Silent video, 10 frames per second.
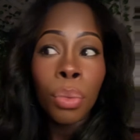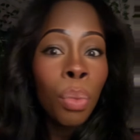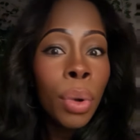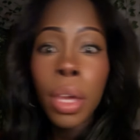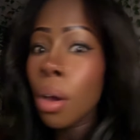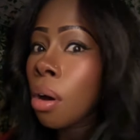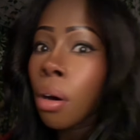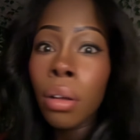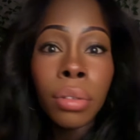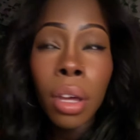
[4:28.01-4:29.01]
We
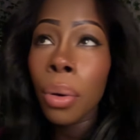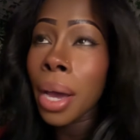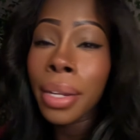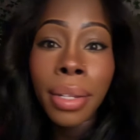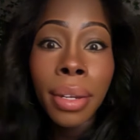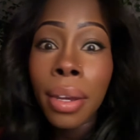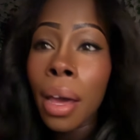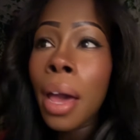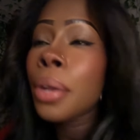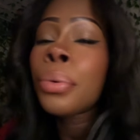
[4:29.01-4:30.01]
all know. I
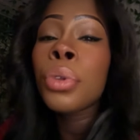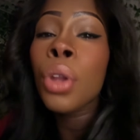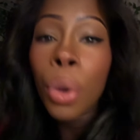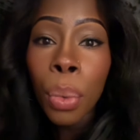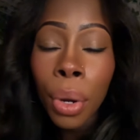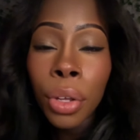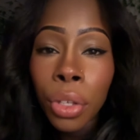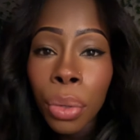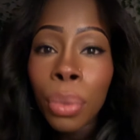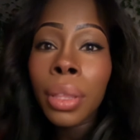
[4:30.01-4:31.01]
don't know where
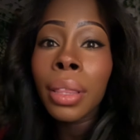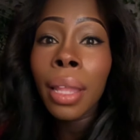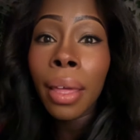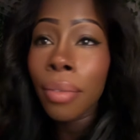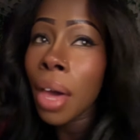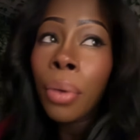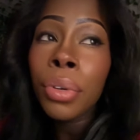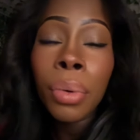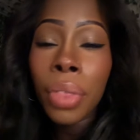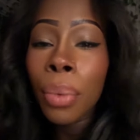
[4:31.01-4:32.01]
you live. I don't
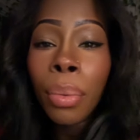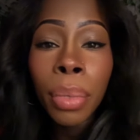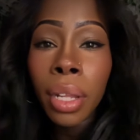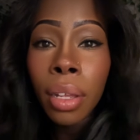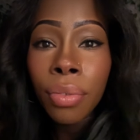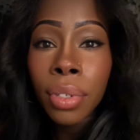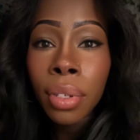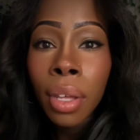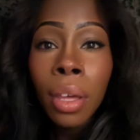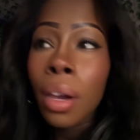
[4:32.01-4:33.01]
know where that woman
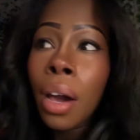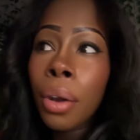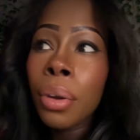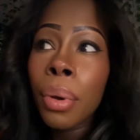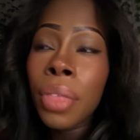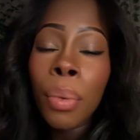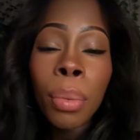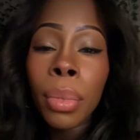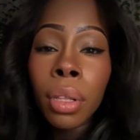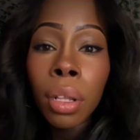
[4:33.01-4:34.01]
lives. I don't know where that
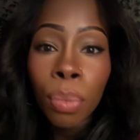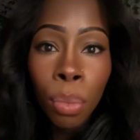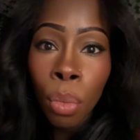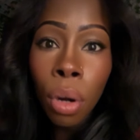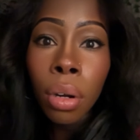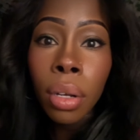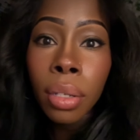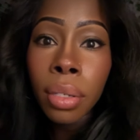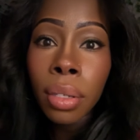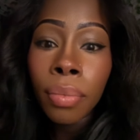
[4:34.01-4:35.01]
woman
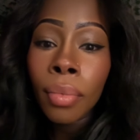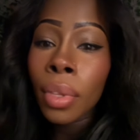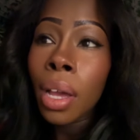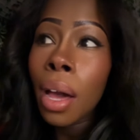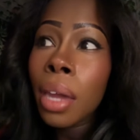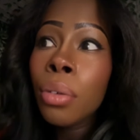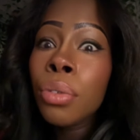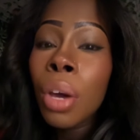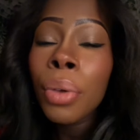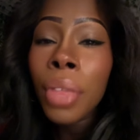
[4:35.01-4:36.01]
works. I
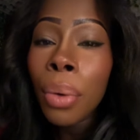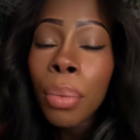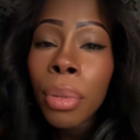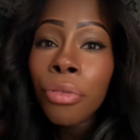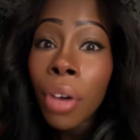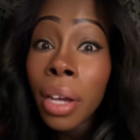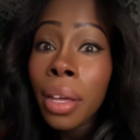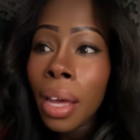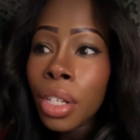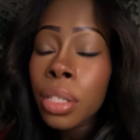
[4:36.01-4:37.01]
don't know what that woman
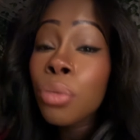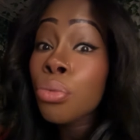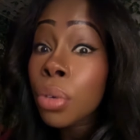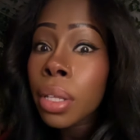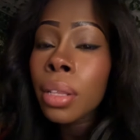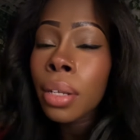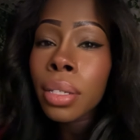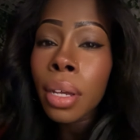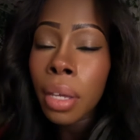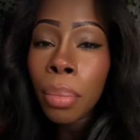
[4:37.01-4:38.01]
fucking actually really
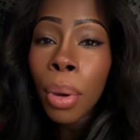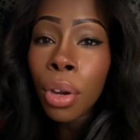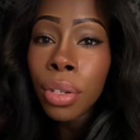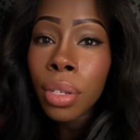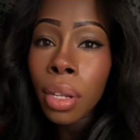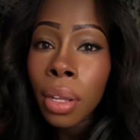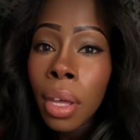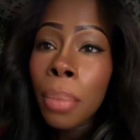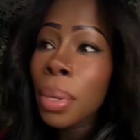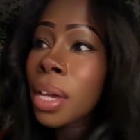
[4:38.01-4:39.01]
looks like in person.
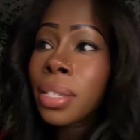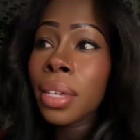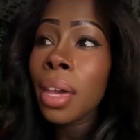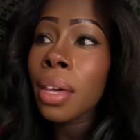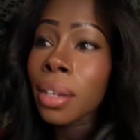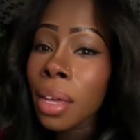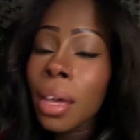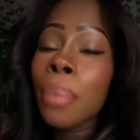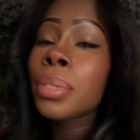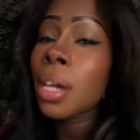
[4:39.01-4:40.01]
Because again,
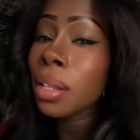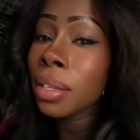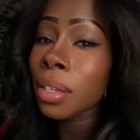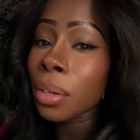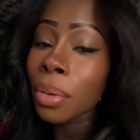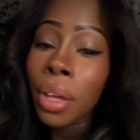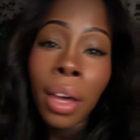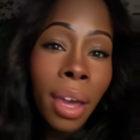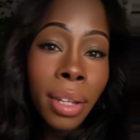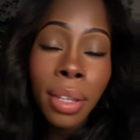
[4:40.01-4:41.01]
I'm telling you,
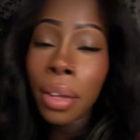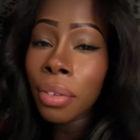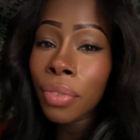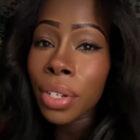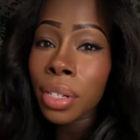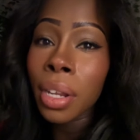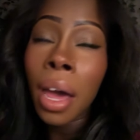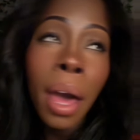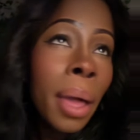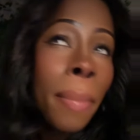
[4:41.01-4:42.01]
I had tunnel vision.
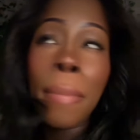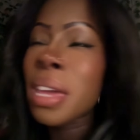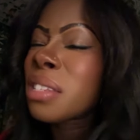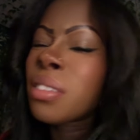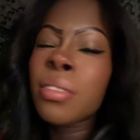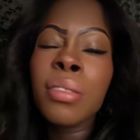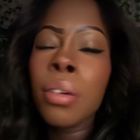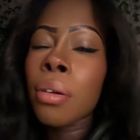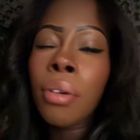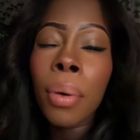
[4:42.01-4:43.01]
I made
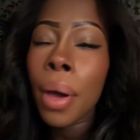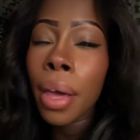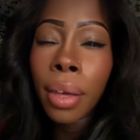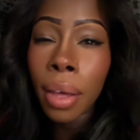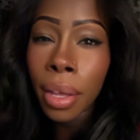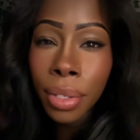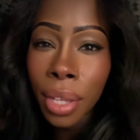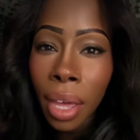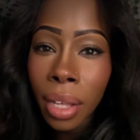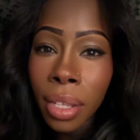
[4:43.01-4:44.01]
zero eye
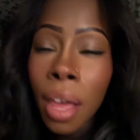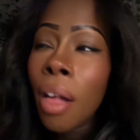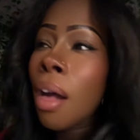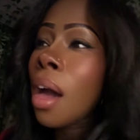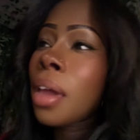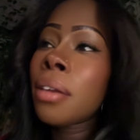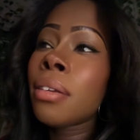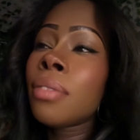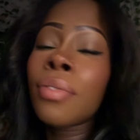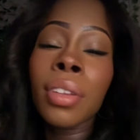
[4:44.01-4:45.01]
contact. I didn't
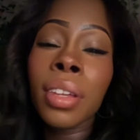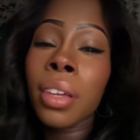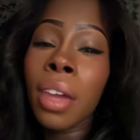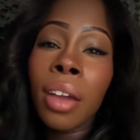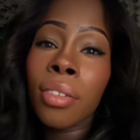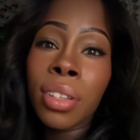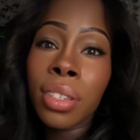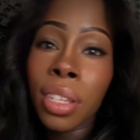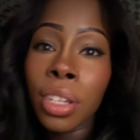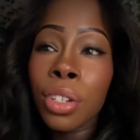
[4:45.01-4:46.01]
even care to
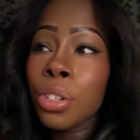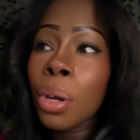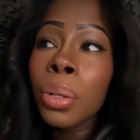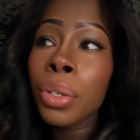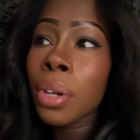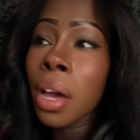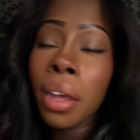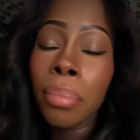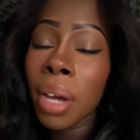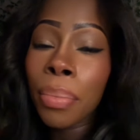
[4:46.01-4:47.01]
see your shoulder
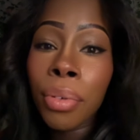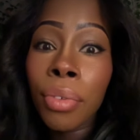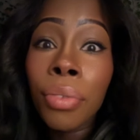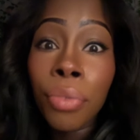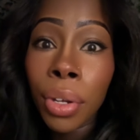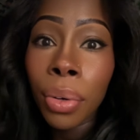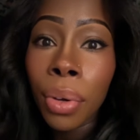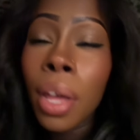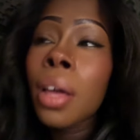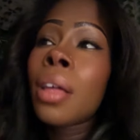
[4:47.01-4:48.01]
out of my
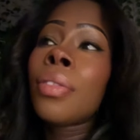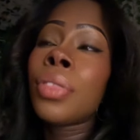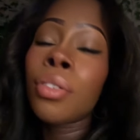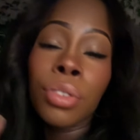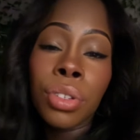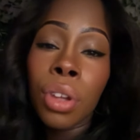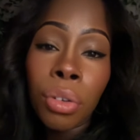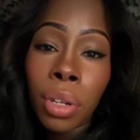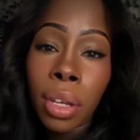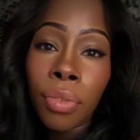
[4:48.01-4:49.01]
peripheral. There is
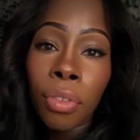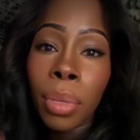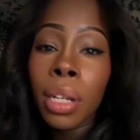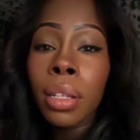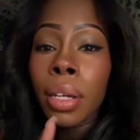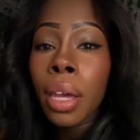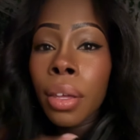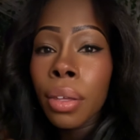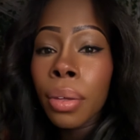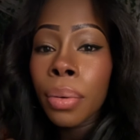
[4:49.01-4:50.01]
no need for me to look
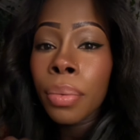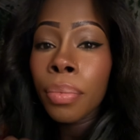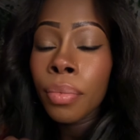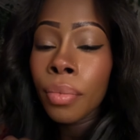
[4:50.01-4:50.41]
at you.